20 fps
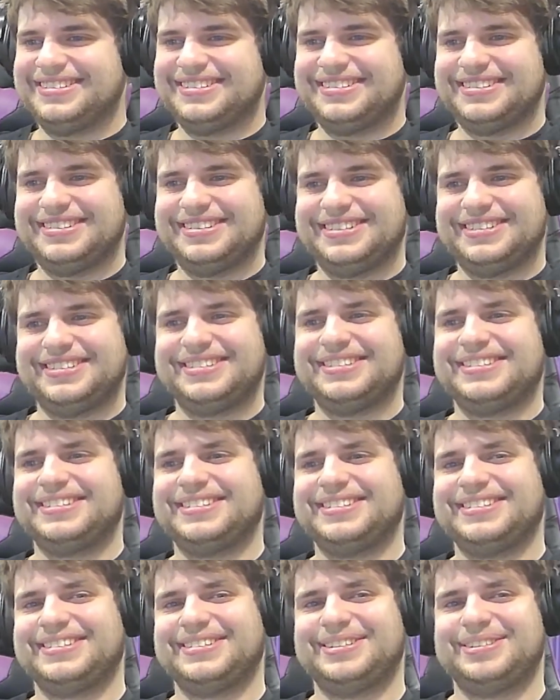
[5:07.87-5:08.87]

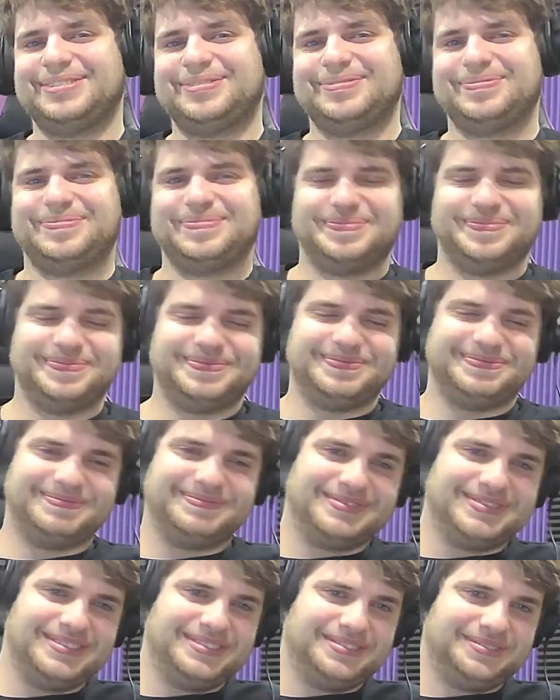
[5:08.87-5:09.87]

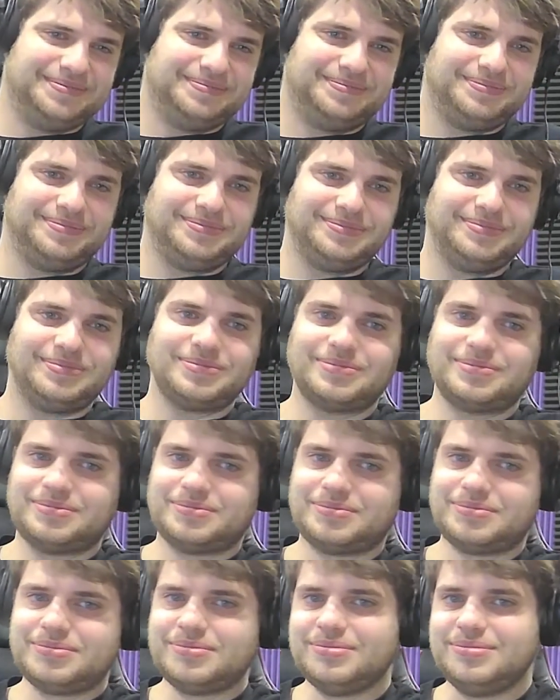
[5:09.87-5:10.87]

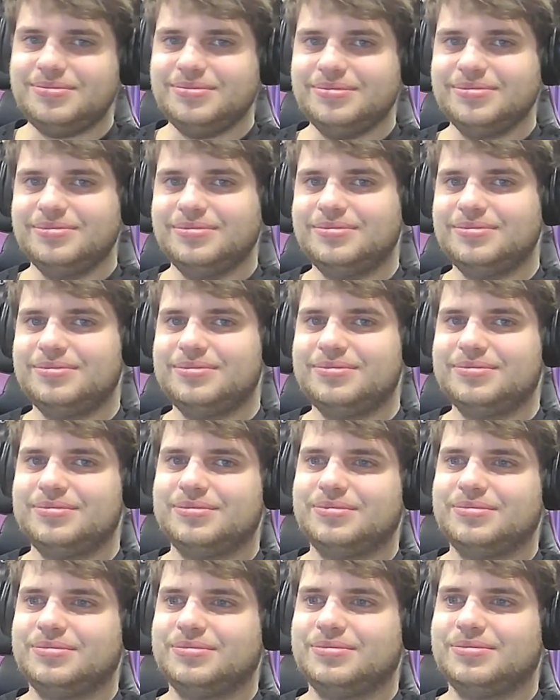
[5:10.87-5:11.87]

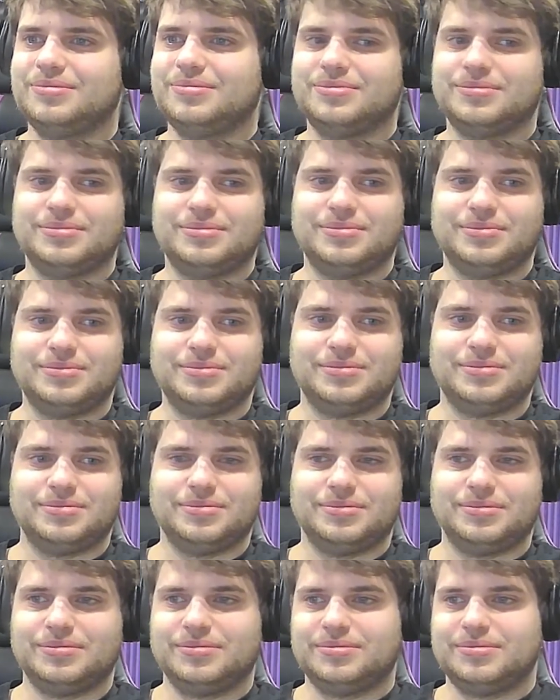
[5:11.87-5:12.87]

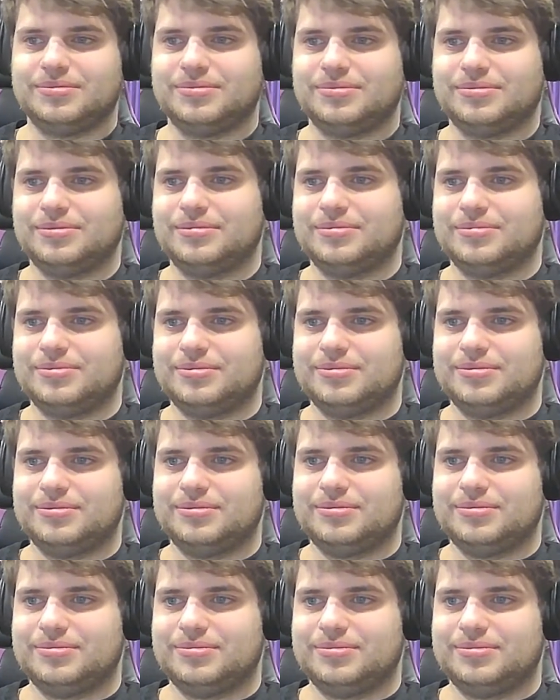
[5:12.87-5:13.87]

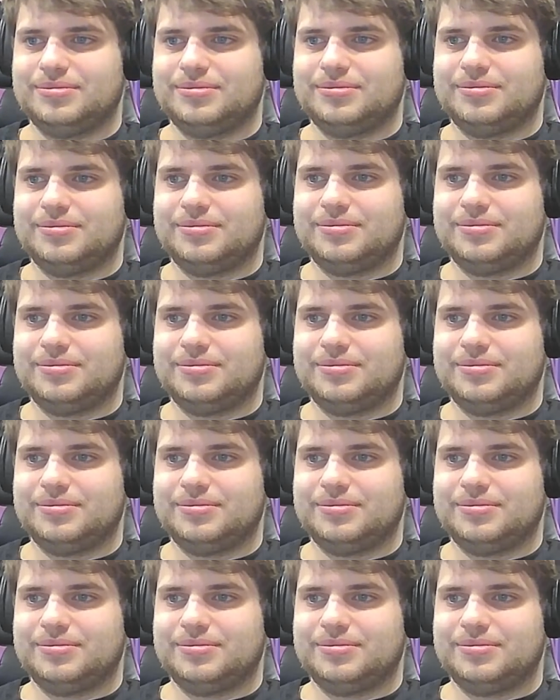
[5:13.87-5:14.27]
[no speech]